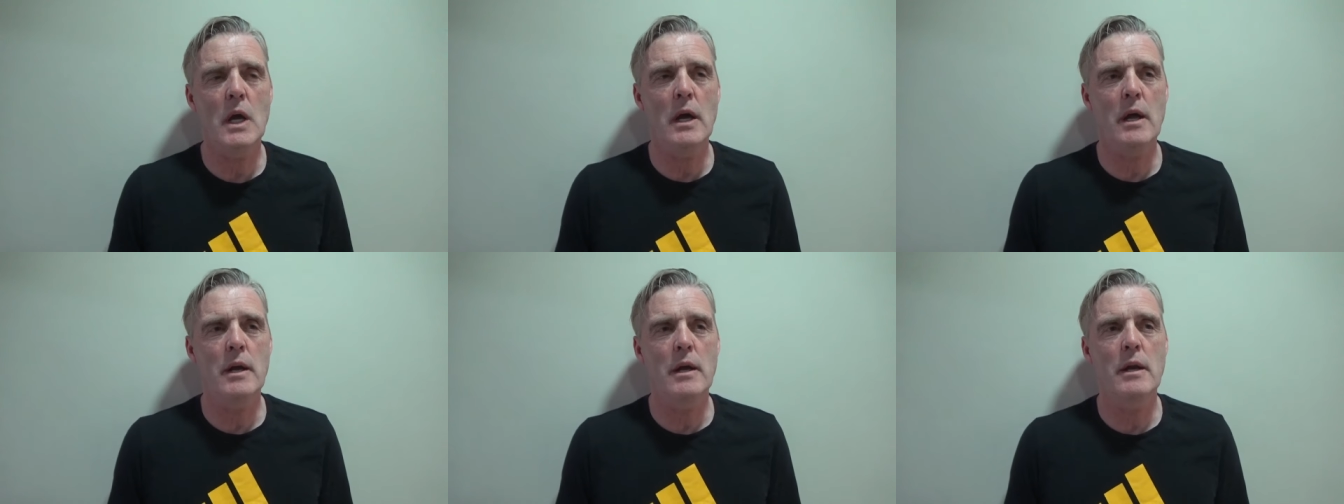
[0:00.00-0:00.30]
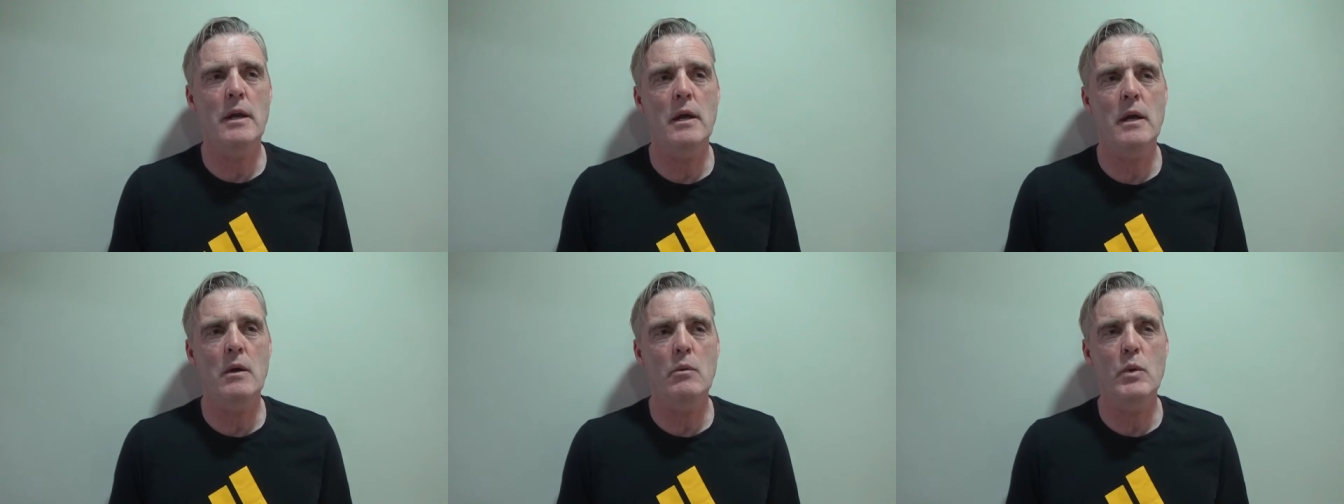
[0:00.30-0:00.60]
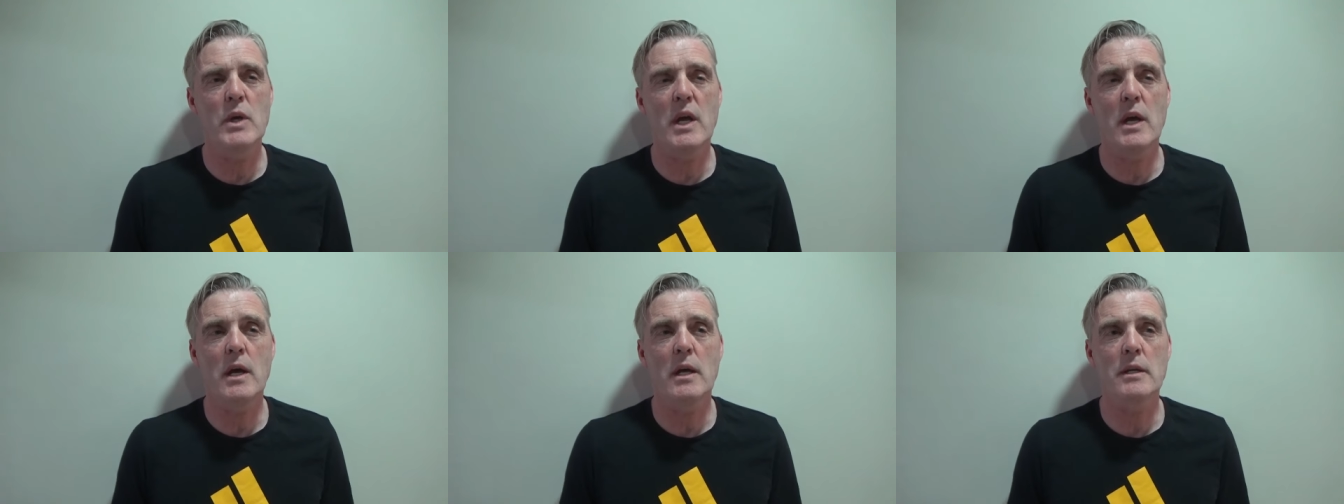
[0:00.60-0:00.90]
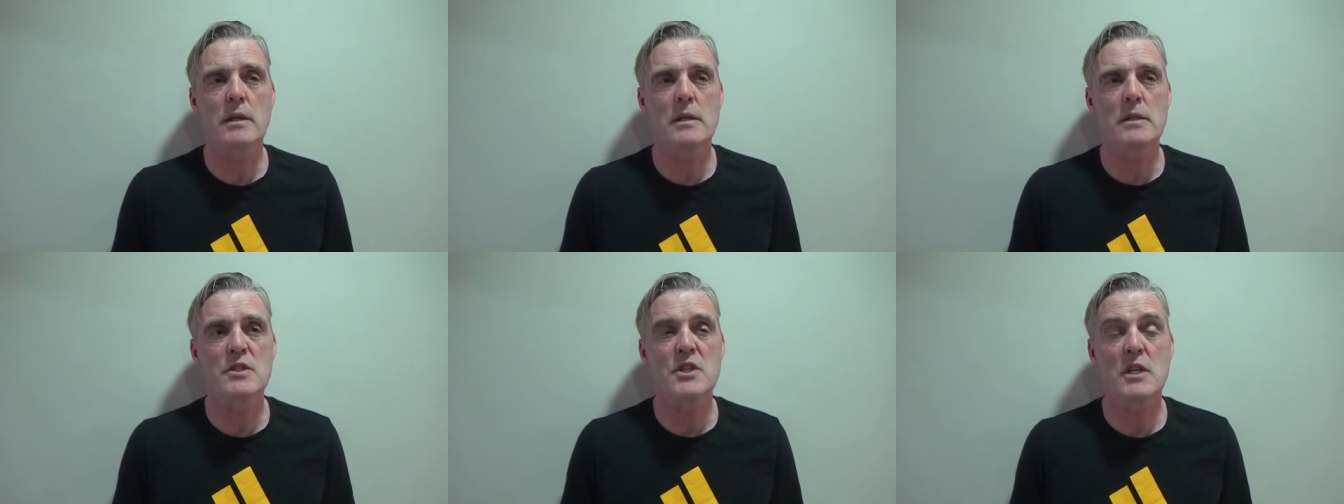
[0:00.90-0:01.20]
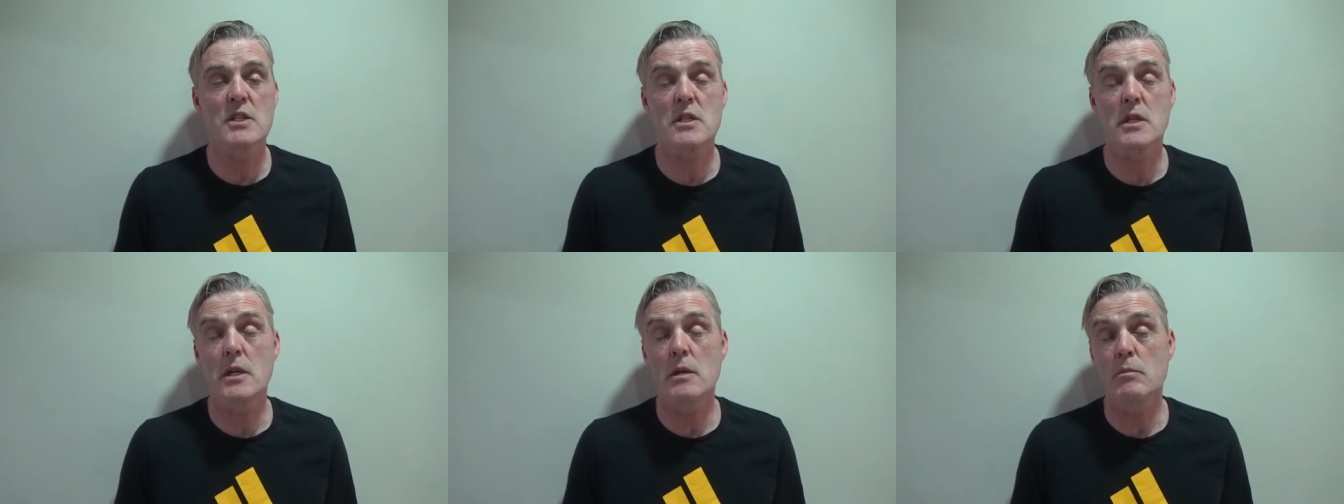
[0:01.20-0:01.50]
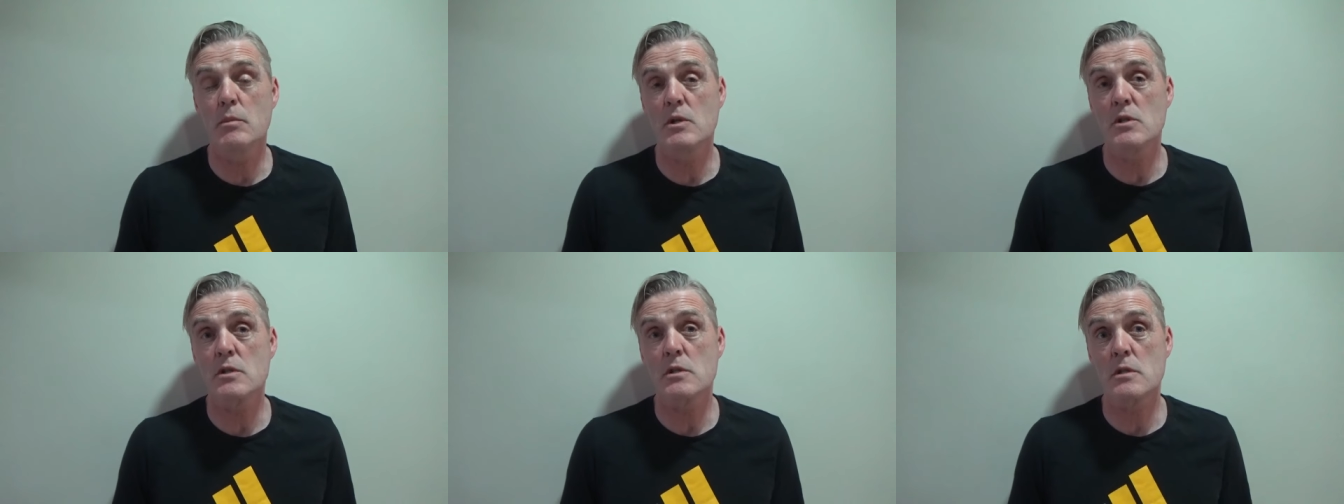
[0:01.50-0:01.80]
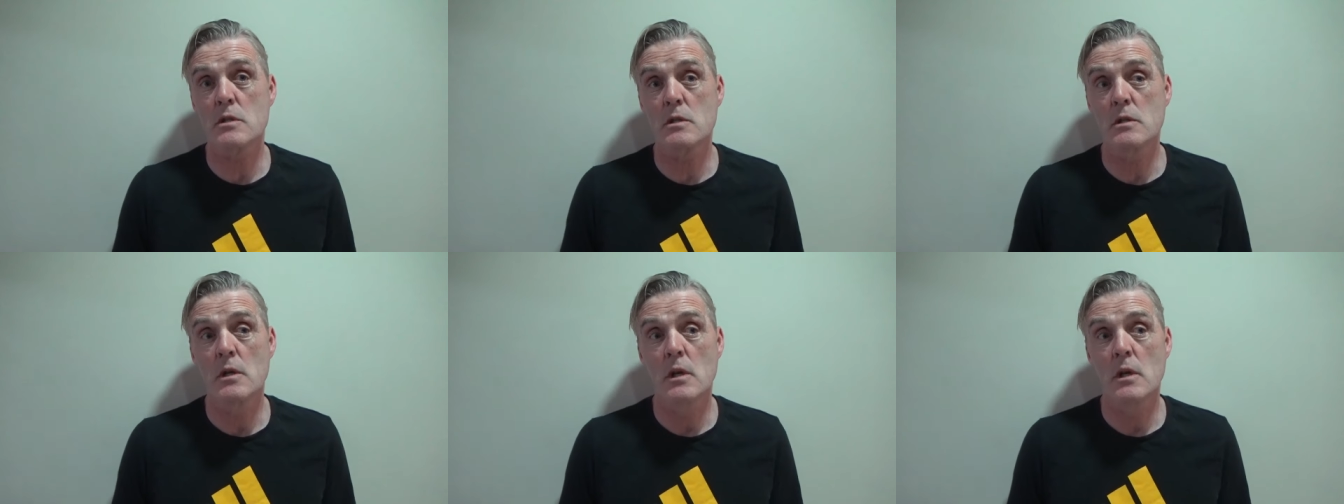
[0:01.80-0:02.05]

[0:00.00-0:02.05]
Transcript: and uh, we had six keepers.